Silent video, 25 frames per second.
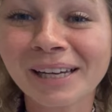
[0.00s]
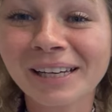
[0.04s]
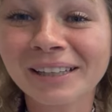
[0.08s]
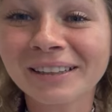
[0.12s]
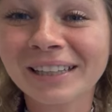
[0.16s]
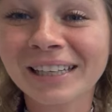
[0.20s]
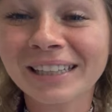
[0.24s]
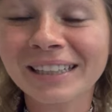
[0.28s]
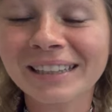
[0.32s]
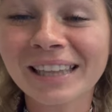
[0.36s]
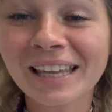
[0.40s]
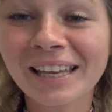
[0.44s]
I
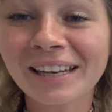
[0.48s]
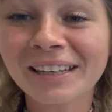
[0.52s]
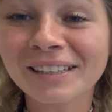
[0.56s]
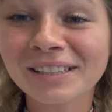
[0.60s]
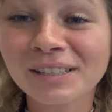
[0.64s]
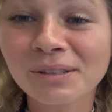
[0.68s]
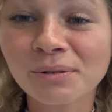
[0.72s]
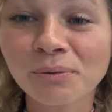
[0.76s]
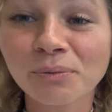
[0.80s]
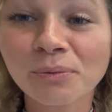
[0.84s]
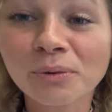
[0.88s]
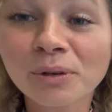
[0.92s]
think that
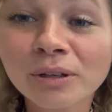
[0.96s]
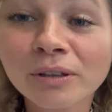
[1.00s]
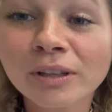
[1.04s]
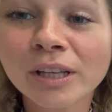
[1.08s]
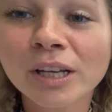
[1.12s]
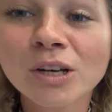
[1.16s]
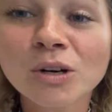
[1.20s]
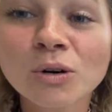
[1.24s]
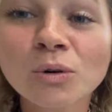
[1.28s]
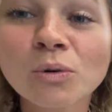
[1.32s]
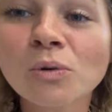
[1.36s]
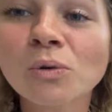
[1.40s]
is a
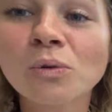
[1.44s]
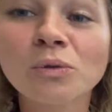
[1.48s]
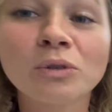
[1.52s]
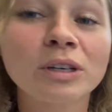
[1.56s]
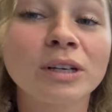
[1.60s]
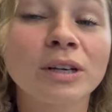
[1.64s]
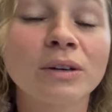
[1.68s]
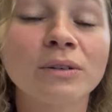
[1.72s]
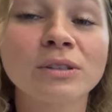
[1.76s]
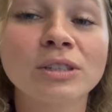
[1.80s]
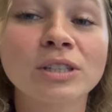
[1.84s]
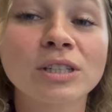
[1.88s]
really cool, you
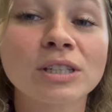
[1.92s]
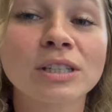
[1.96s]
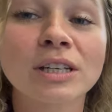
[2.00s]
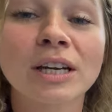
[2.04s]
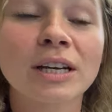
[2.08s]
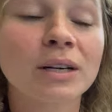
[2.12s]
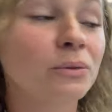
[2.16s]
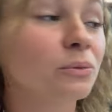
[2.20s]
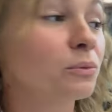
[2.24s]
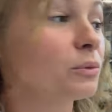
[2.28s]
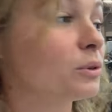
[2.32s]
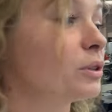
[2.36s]
know, it's just
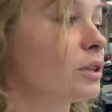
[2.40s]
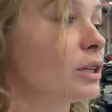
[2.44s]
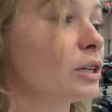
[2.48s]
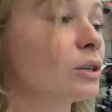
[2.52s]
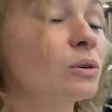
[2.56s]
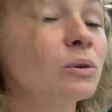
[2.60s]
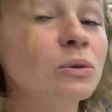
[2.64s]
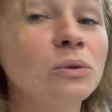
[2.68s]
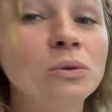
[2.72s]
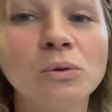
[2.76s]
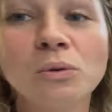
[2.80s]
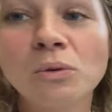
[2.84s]
got a really
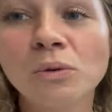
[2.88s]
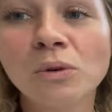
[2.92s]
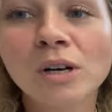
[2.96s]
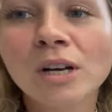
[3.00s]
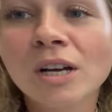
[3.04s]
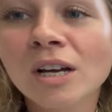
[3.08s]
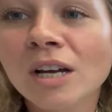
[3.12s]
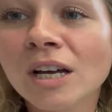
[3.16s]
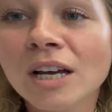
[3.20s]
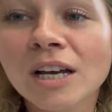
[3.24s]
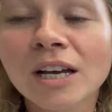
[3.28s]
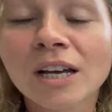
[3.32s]
cool,
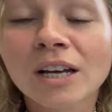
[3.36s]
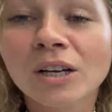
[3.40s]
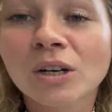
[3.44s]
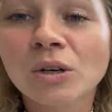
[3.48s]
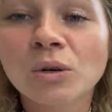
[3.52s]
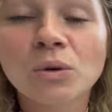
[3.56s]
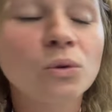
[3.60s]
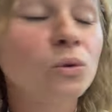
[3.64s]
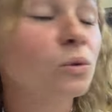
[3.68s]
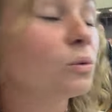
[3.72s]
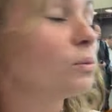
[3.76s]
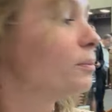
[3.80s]

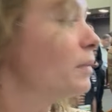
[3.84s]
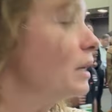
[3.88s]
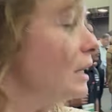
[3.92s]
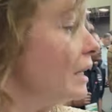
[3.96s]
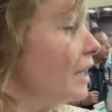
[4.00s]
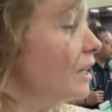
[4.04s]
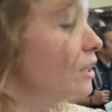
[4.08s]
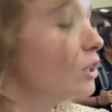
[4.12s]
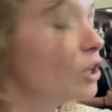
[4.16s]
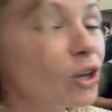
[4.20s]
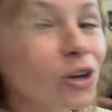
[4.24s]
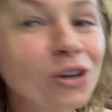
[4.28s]
cool
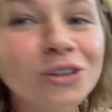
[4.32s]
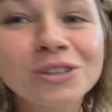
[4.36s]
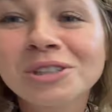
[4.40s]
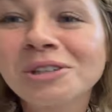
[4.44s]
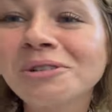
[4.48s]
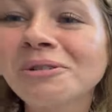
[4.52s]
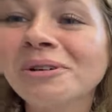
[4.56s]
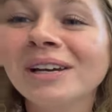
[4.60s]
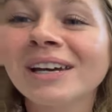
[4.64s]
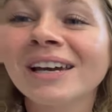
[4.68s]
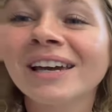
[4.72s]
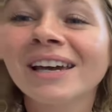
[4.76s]
mean look
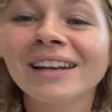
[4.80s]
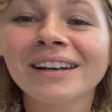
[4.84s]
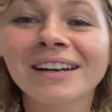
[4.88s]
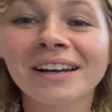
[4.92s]
to it. And